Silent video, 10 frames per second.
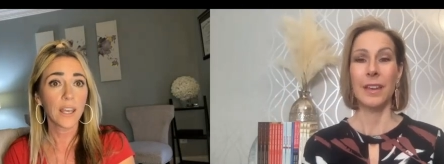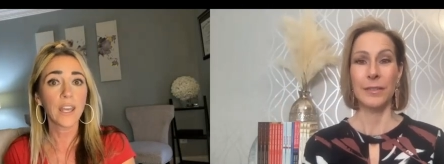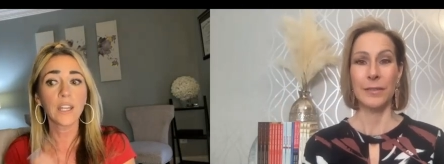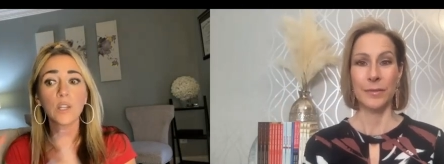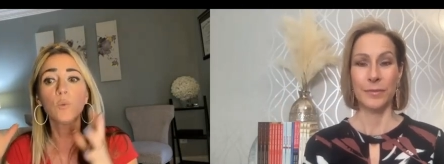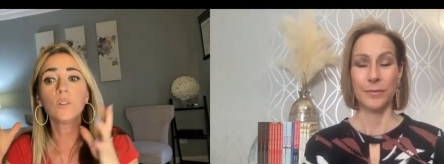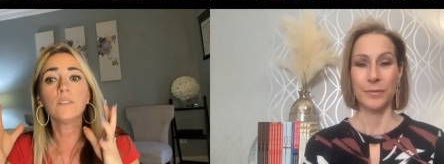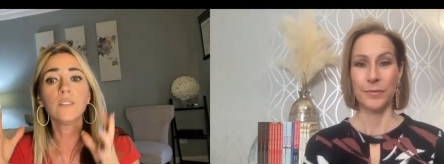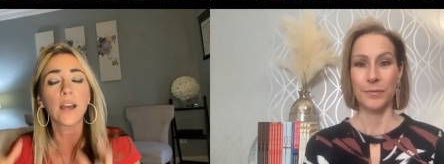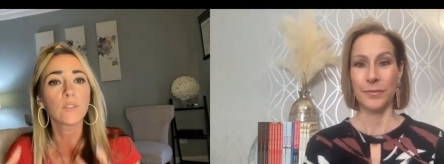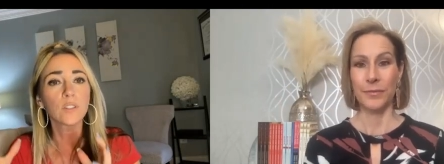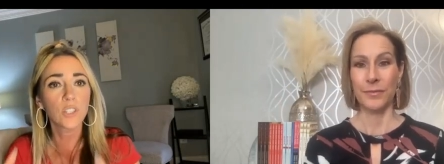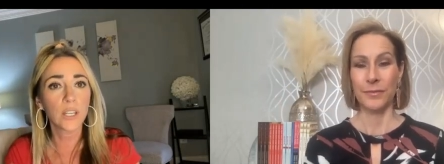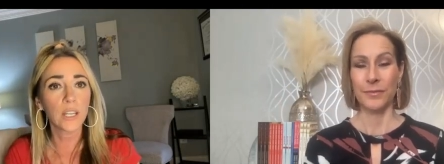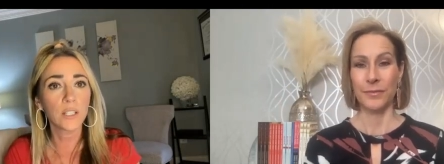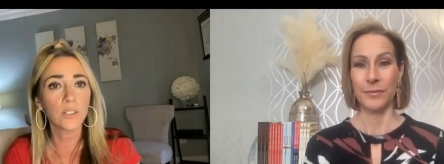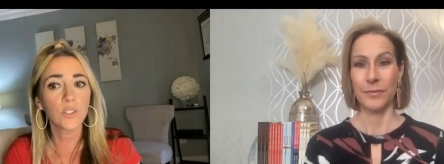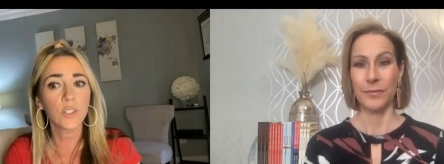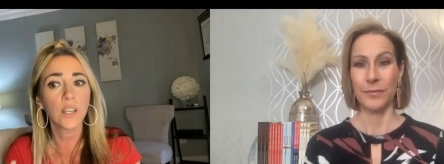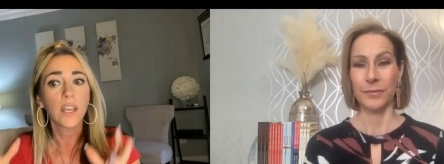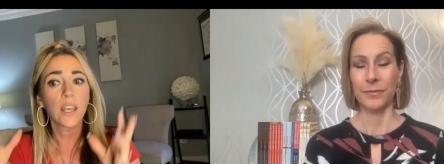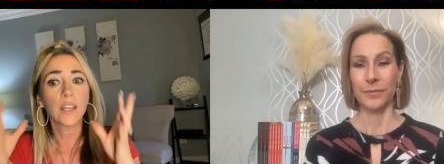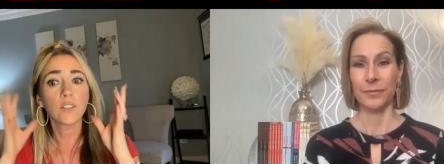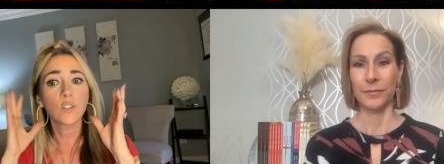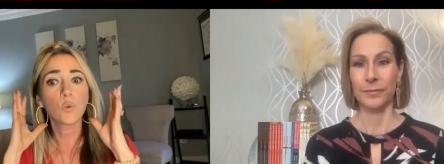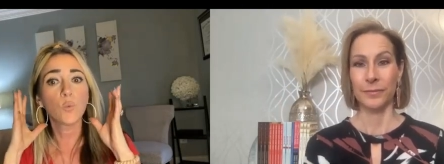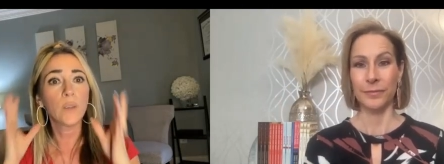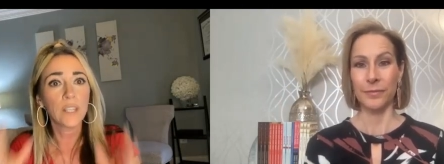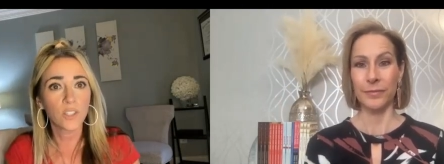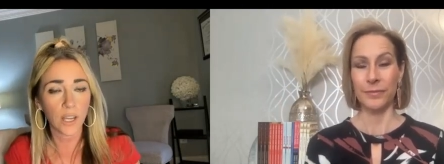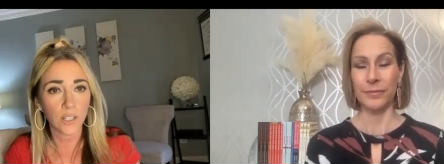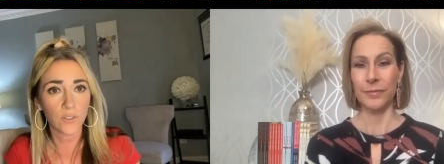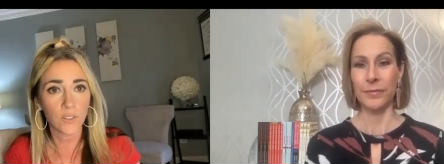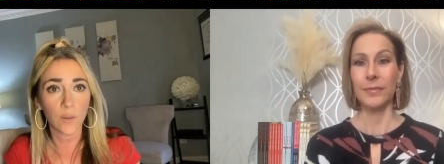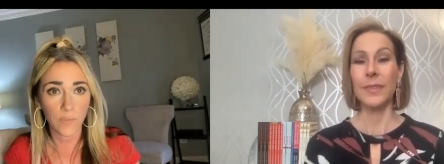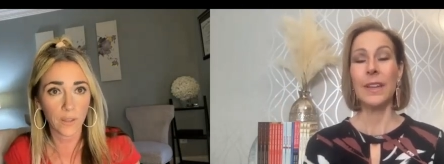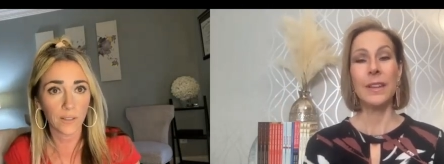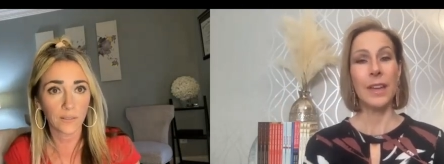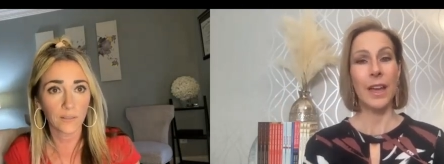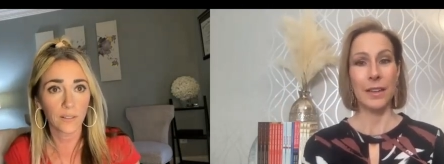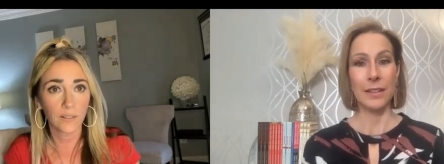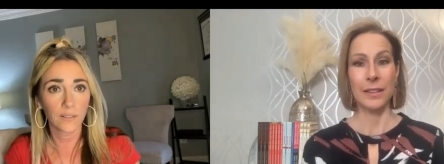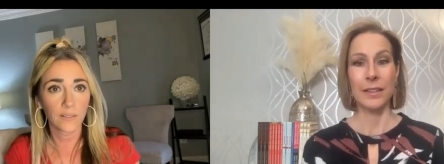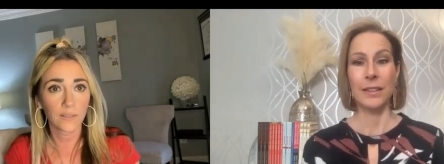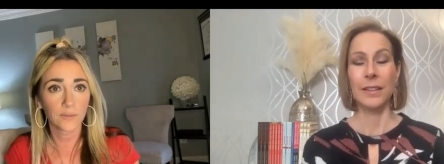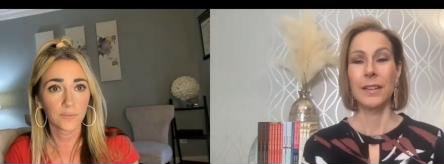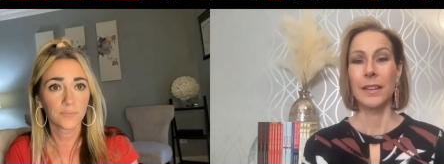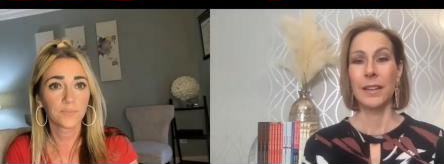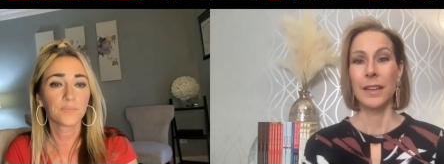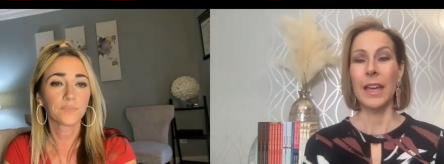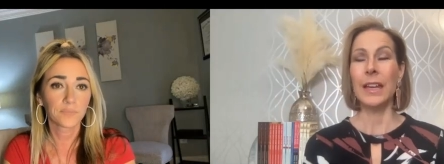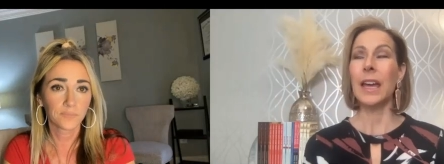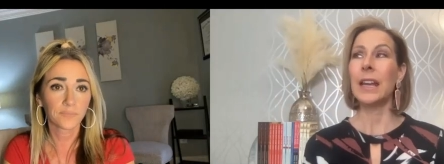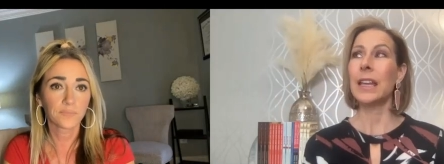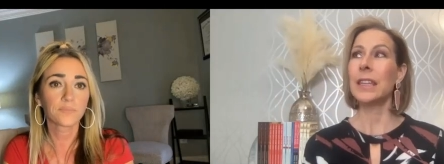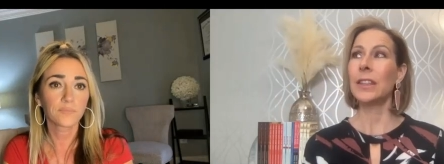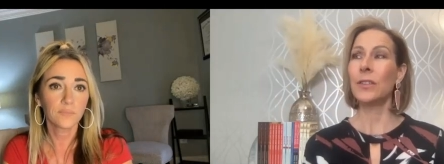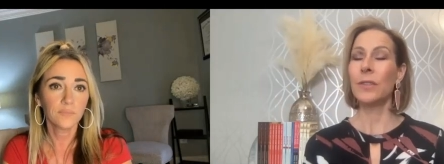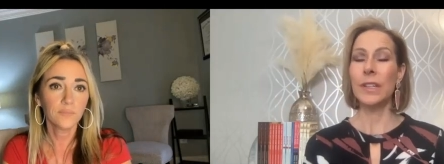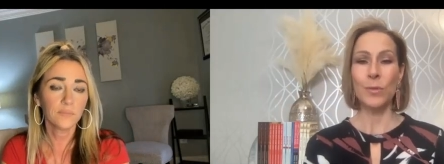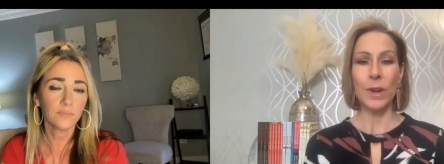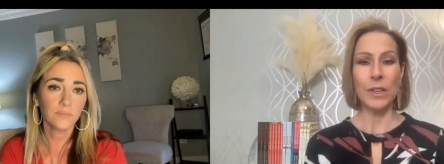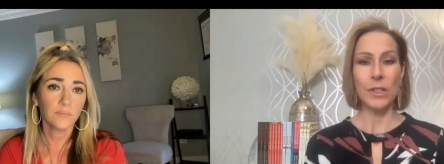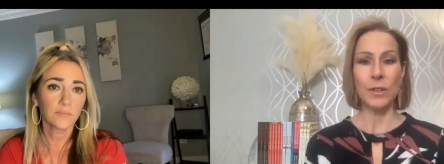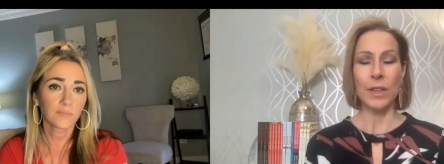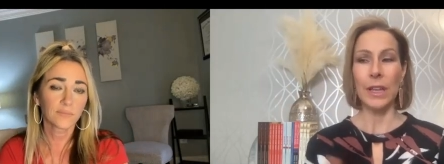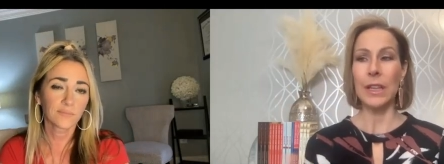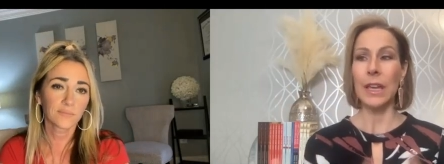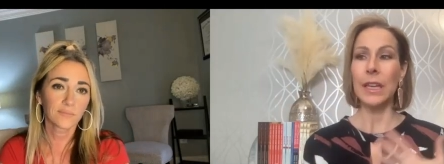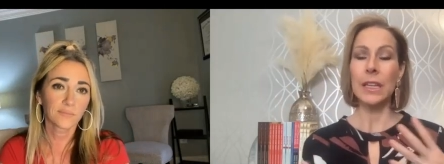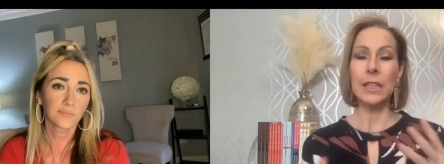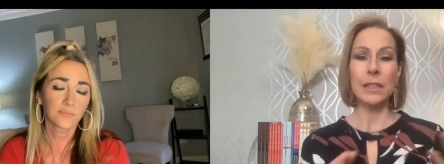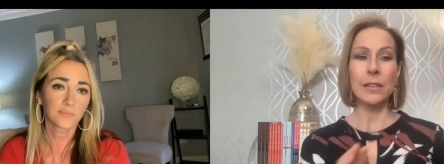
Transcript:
Speaker 1: and it will never change until we change something yeah
Speaker 2: and and i think the reason why they do that like it